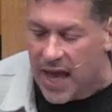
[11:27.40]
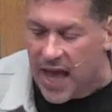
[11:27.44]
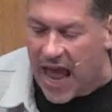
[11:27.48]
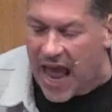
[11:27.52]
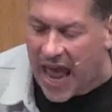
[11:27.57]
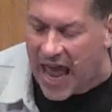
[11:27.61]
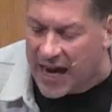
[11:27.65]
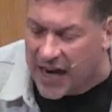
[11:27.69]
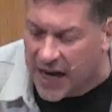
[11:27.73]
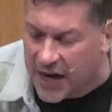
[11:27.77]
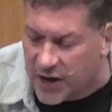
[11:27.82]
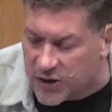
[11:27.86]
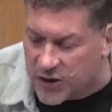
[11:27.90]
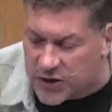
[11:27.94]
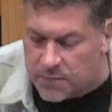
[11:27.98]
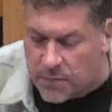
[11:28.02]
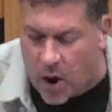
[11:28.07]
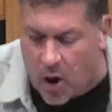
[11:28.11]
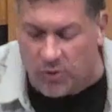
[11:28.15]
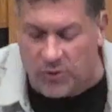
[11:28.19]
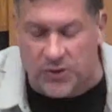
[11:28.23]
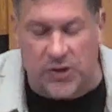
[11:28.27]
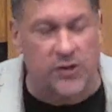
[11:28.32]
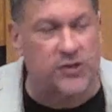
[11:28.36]
and it is
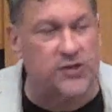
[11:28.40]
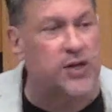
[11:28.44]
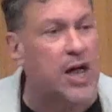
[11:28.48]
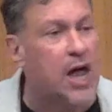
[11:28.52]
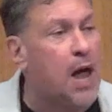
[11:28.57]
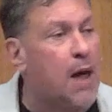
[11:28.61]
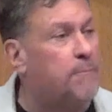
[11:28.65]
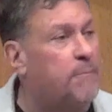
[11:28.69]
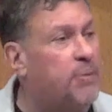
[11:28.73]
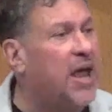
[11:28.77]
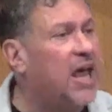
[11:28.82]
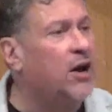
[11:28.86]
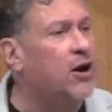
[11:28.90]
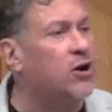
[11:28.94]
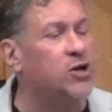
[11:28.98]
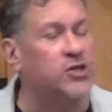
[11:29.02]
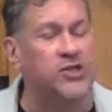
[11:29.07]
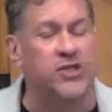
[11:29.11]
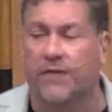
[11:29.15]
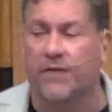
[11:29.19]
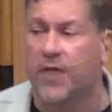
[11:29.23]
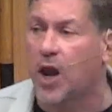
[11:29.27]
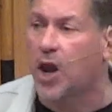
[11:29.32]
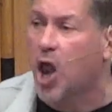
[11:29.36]
Moses, pillars
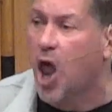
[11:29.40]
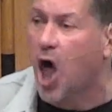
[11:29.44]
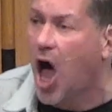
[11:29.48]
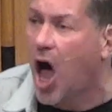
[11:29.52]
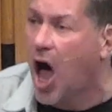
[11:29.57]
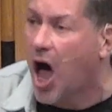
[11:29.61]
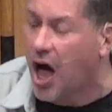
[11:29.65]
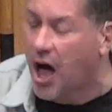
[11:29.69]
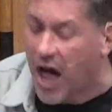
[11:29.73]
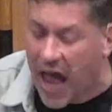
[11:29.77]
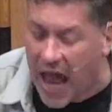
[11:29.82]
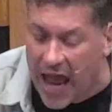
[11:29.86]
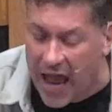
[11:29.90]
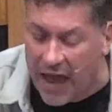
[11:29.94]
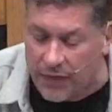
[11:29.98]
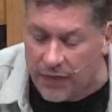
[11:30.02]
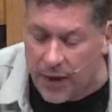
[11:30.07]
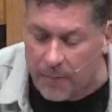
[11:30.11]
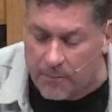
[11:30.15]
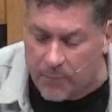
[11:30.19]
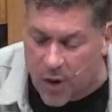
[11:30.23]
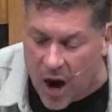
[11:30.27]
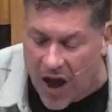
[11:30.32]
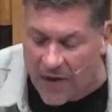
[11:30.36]
of the law and the
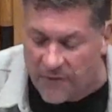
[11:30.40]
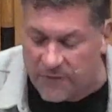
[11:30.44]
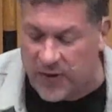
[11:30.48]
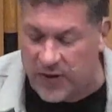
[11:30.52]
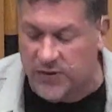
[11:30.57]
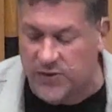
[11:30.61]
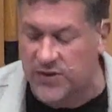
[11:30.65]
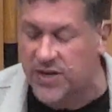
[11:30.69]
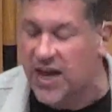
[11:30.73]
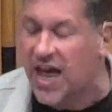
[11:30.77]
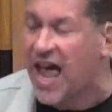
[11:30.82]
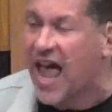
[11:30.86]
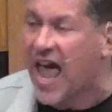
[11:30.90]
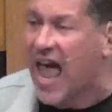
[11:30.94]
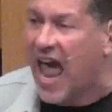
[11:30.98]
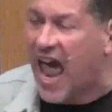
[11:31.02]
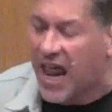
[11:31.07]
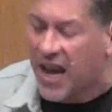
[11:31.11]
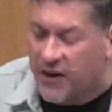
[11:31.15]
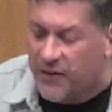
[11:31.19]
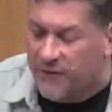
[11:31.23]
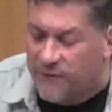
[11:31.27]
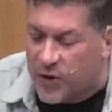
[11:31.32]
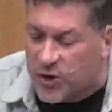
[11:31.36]
prophets.
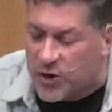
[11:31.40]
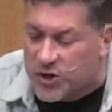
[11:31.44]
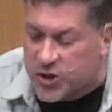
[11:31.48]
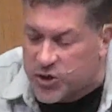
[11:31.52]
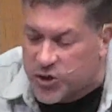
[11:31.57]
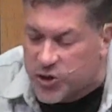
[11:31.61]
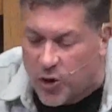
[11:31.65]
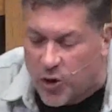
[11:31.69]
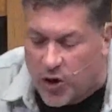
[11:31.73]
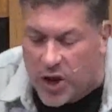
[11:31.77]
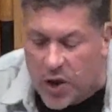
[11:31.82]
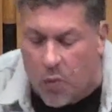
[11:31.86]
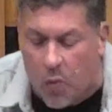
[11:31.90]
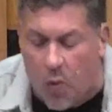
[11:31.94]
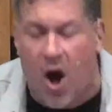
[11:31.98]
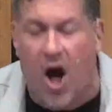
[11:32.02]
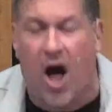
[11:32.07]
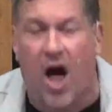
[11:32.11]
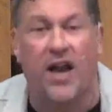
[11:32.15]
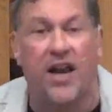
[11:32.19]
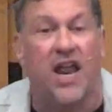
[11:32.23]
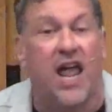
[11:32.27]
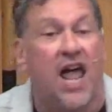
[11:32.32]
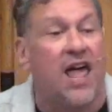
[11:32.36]
And in verse
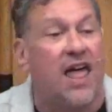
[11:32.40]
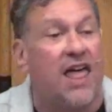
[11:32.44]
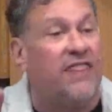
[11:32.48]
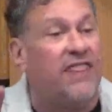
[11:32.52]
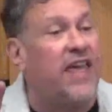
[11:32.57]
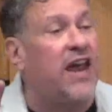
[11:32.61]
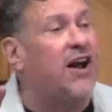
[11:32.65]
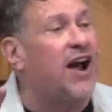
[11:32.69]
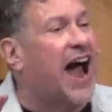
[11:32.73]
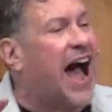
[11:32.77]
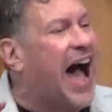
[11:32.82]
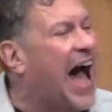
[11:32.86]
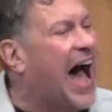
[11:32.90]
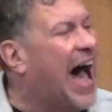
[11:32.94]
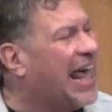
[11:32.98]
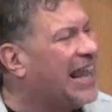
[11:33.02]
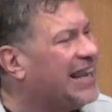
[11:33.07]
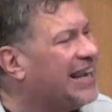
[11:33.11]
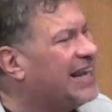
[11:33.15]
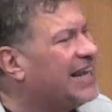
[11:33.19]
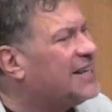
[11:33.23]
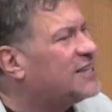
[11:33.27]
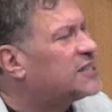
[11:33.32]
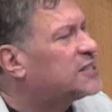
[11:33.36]
31, they are
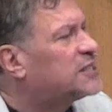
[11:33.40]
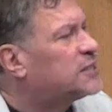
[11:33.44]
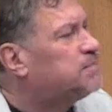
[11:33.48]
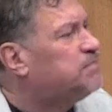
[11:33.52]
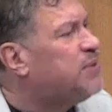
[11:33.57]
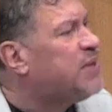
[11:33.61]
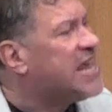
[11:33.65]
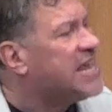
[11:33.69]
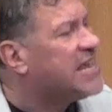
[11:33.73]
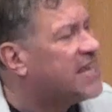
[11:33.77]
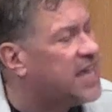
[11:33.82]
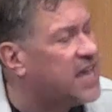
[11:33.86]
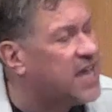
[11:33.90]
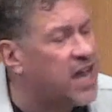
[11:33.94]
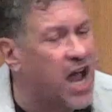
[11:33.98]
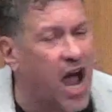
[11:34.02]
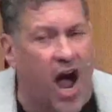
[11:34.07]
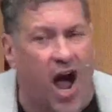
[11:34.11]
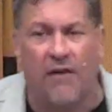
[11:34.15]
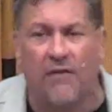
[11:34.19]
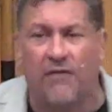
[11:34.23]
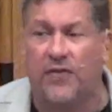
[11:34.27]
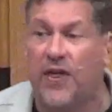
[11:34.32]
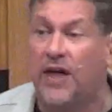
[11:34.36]
oddly speaking
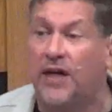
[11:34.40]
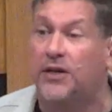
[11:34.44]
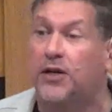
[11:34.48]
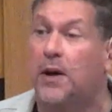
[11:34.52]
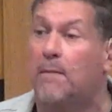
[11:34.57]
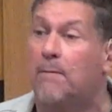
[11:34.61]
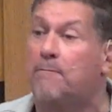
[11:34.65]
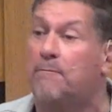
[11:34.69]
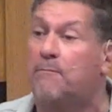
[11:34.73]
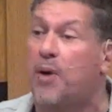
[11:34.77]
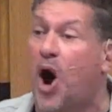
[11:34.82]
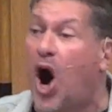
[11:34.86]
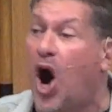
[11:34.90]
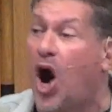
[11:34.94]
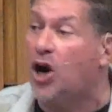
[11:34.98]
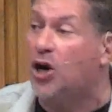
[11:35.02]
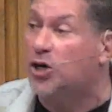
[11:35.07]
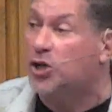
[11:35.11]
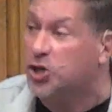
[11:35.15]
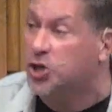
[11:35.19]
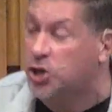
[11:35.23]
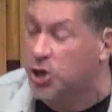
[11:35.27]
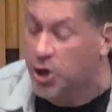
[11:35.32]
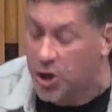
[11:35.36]
of the
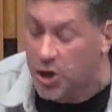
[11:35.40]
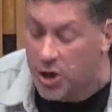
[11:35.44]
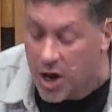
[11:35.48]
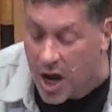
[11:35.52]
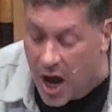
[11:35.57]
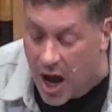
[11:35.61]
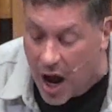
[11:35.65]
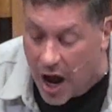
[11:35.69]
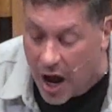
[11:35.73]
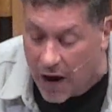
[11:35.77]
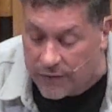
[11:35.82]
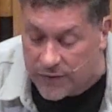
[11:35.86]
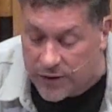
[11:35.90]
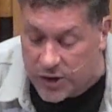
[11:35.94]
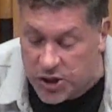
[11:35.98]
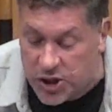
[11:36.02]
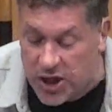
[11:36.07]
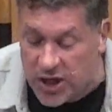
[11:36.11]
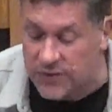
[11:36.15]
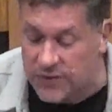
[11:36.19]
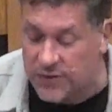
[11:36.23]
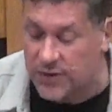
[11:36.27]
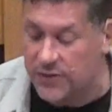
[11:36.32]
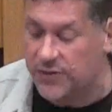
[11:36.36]
departure of
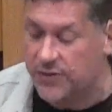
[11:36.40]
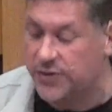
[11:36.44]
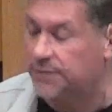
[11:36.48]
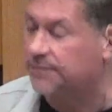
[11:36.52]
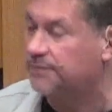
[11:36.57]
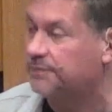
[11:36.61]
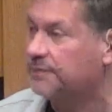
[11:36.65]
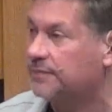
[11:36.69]
Jesus.